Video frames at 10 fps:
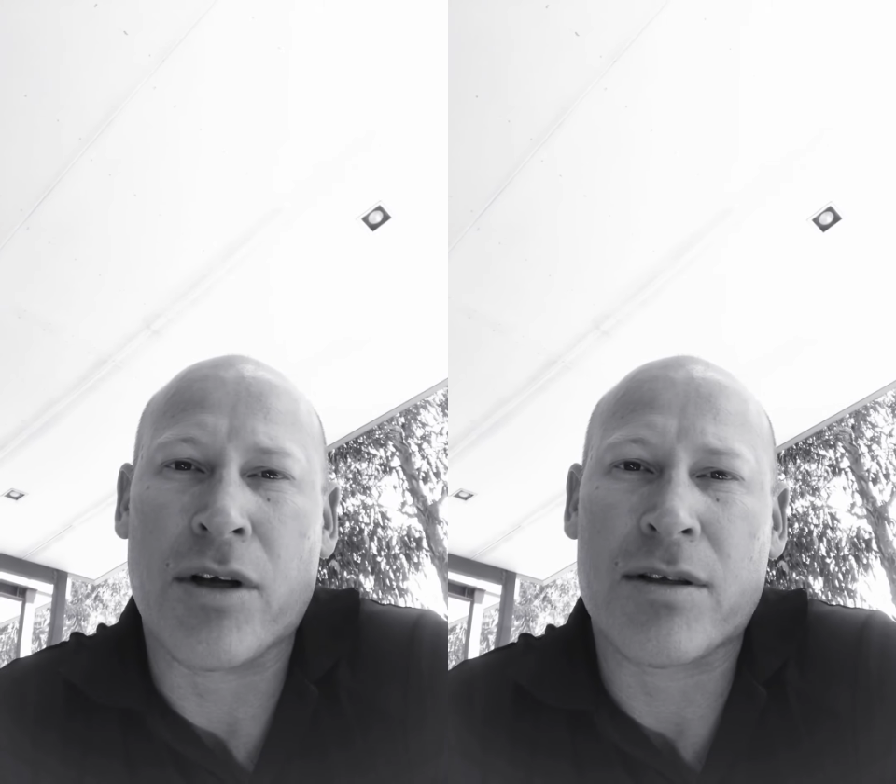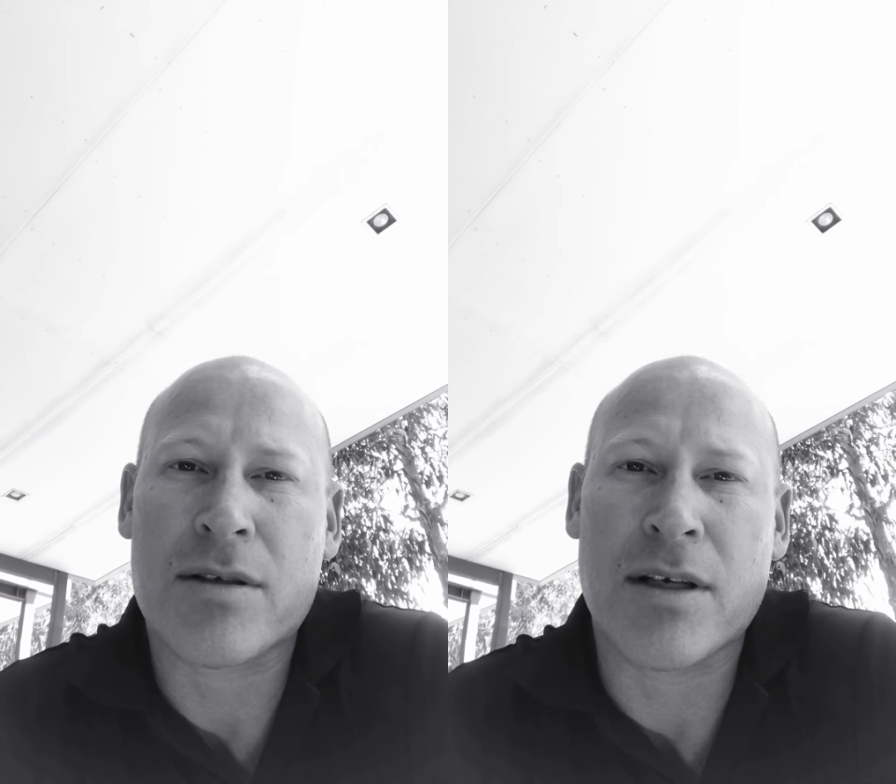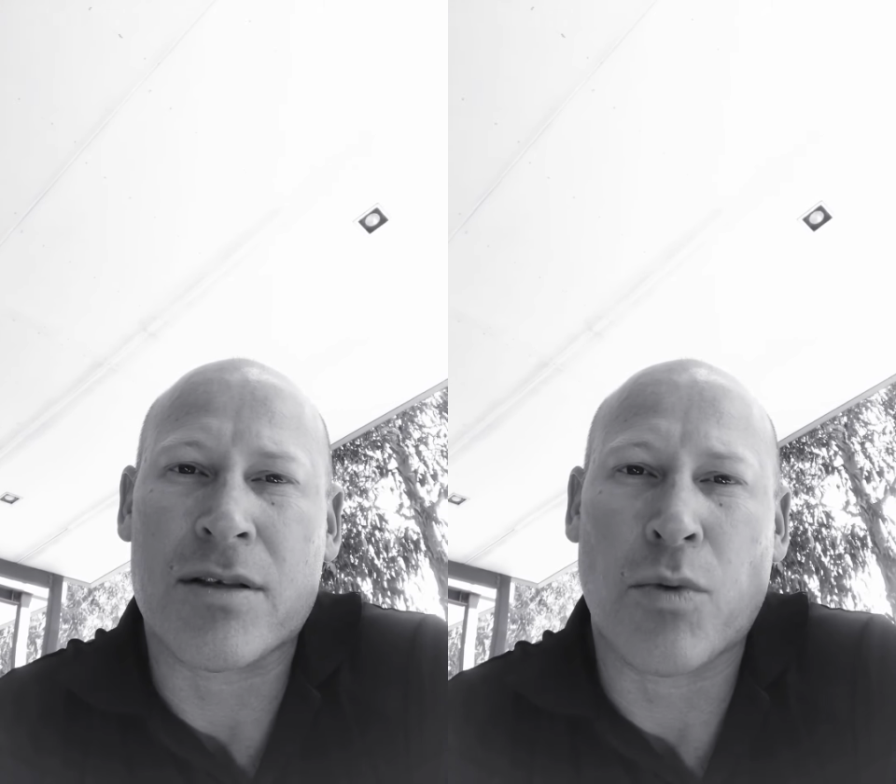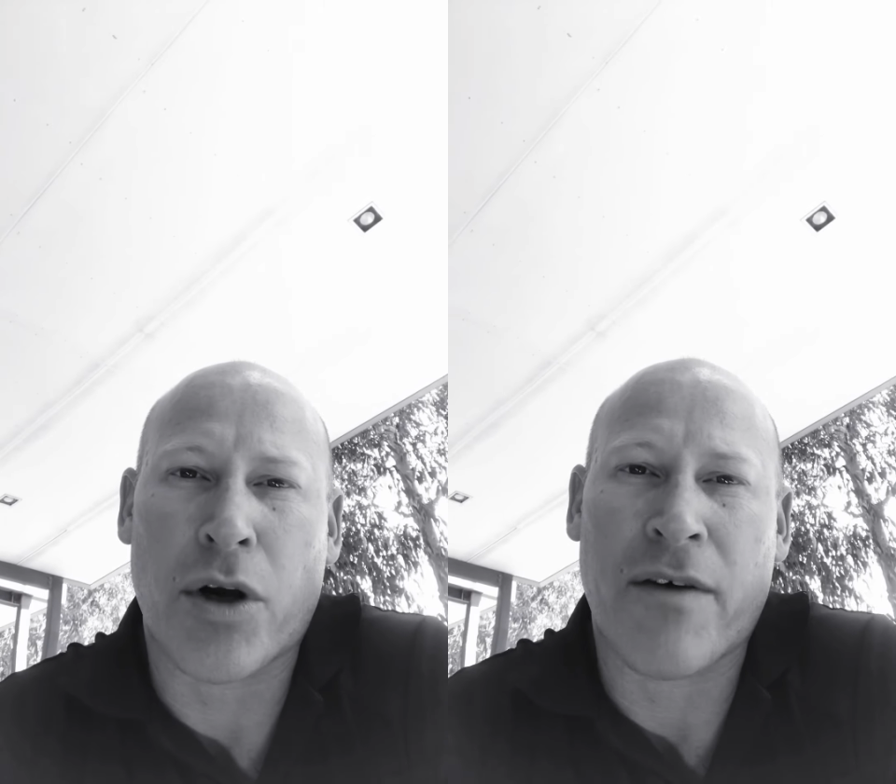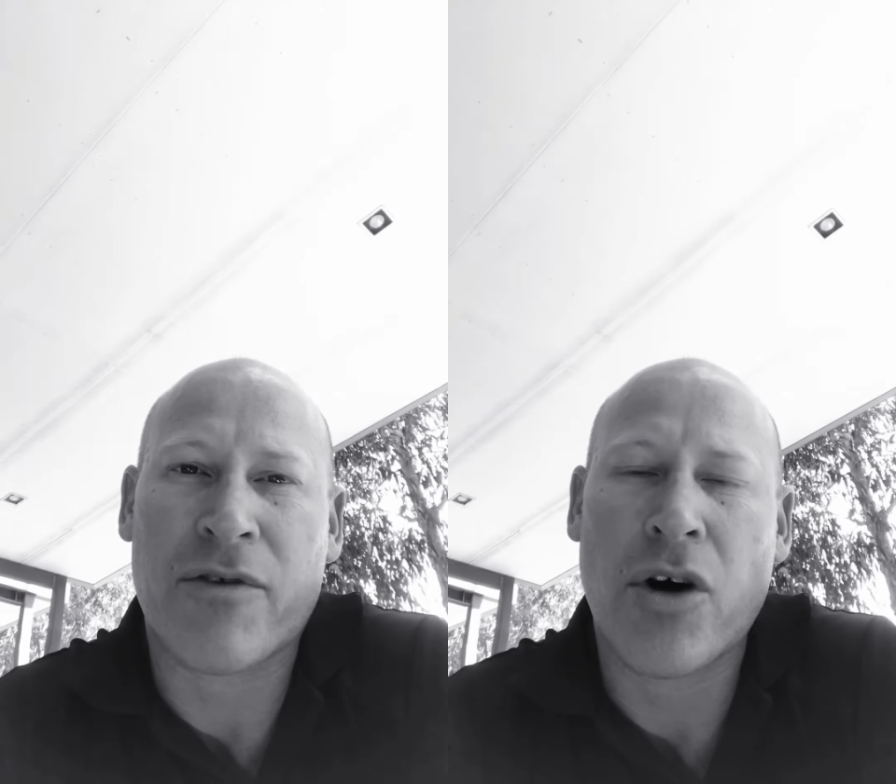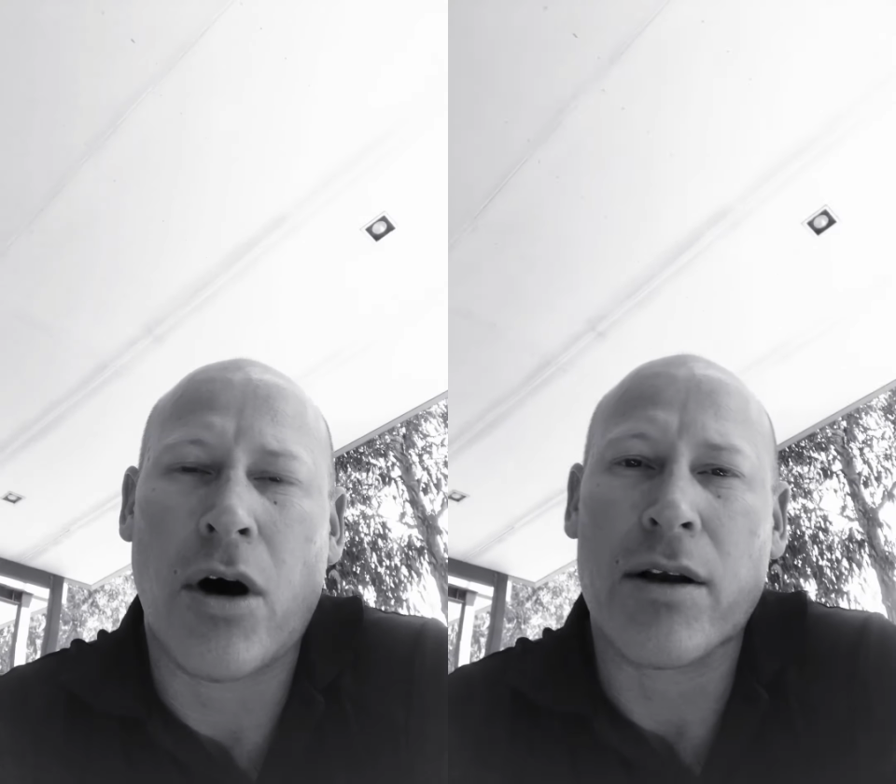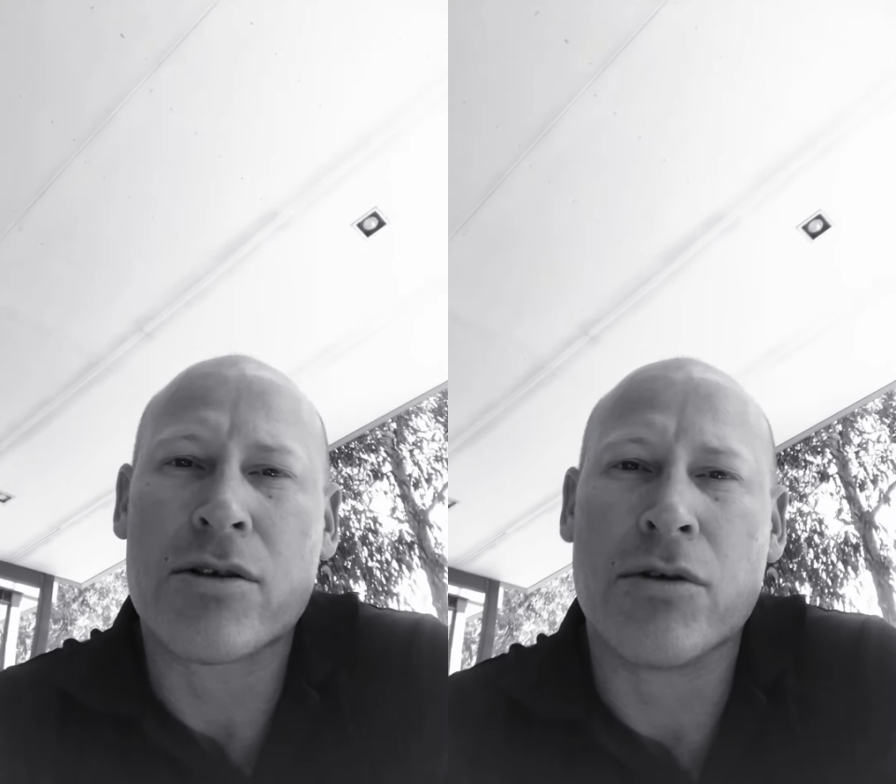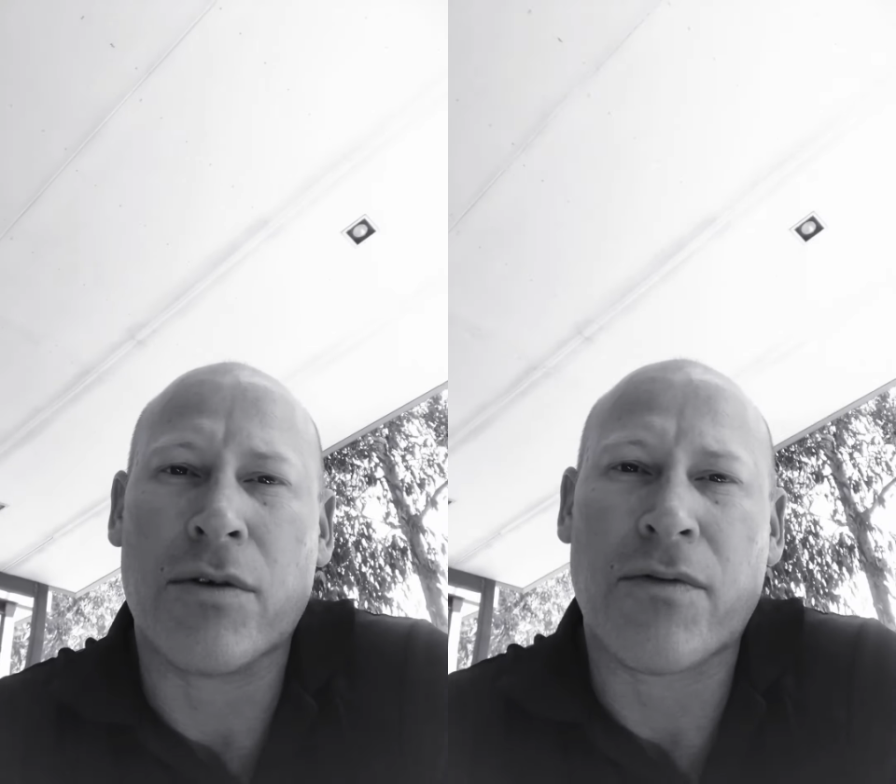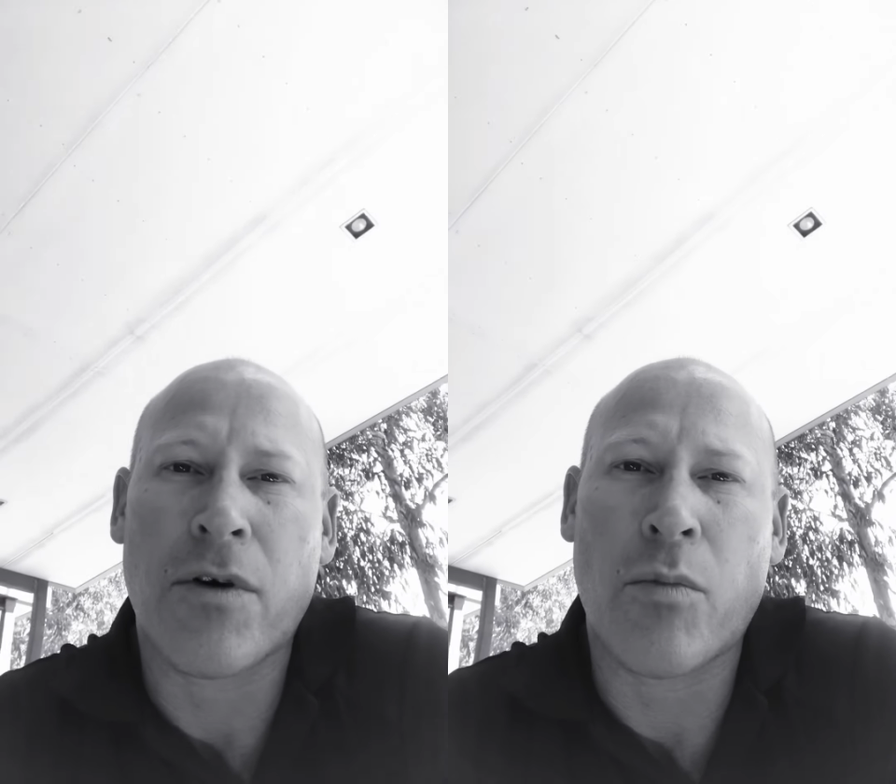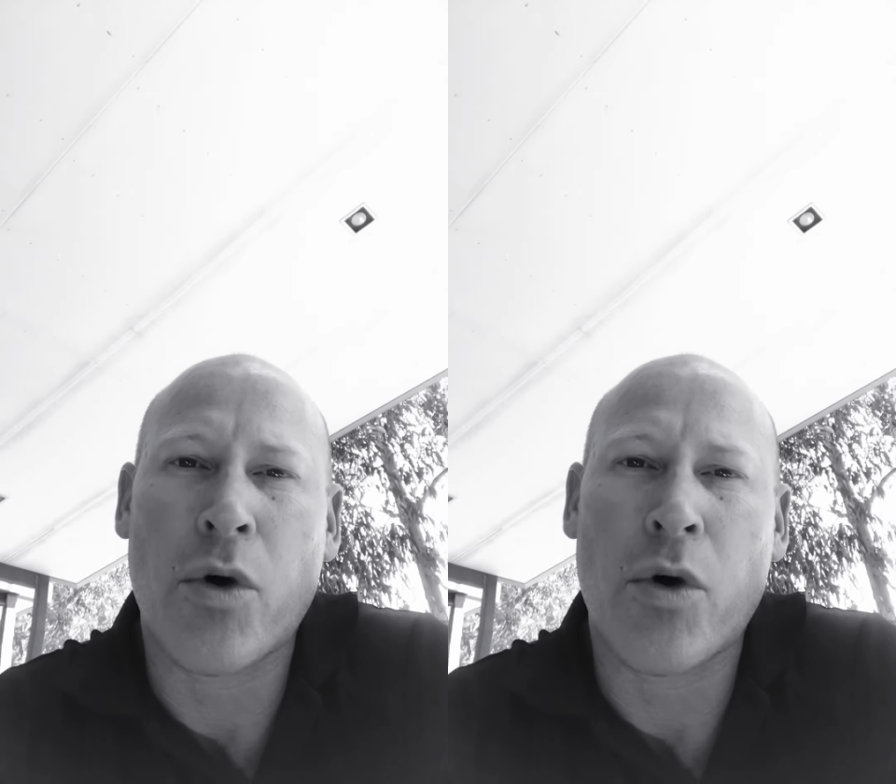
It's what I've got to and from